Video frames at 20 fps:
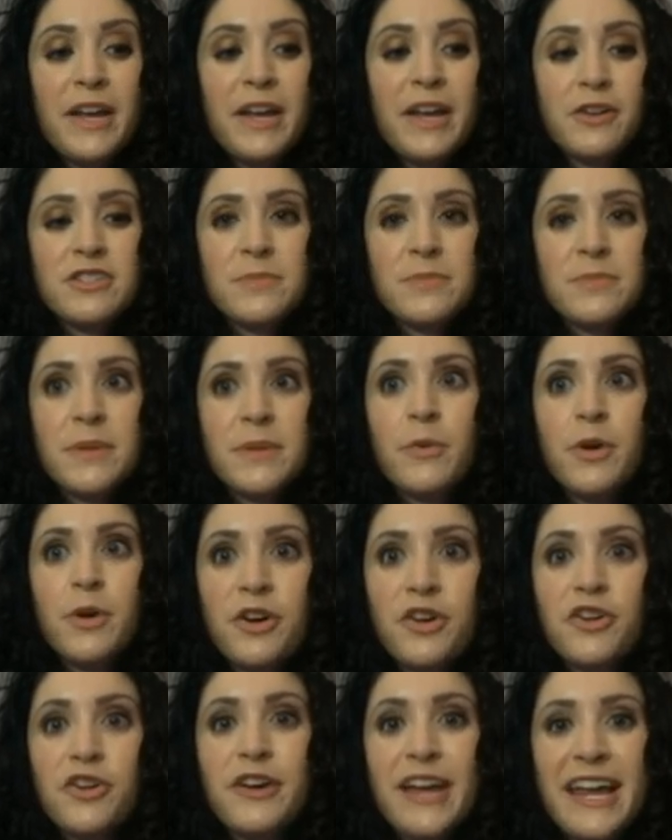to be more
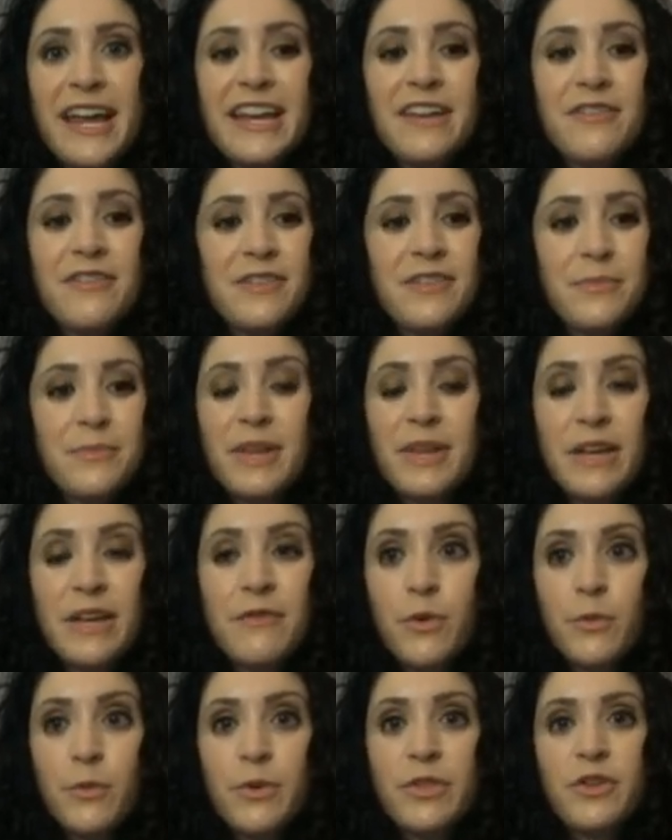creative and
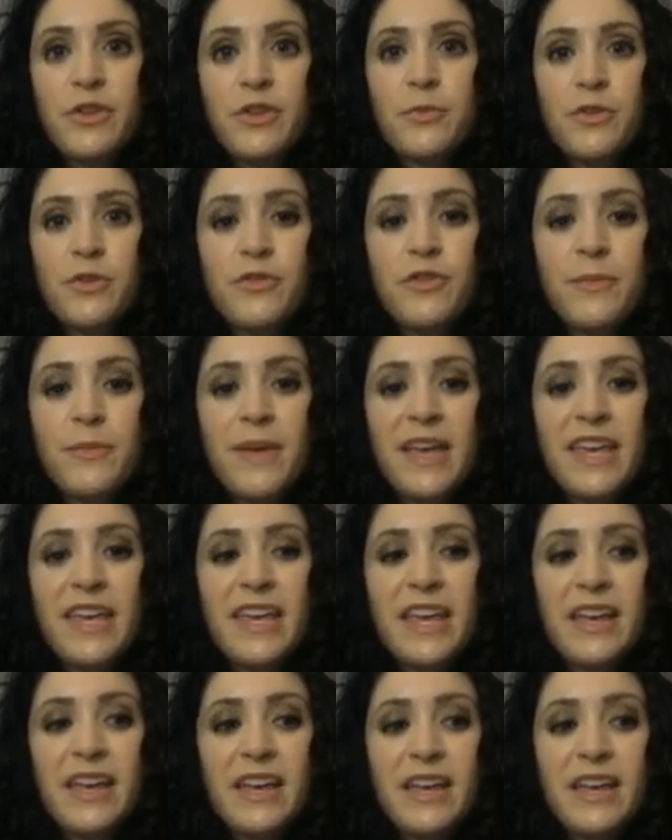playful with their movie making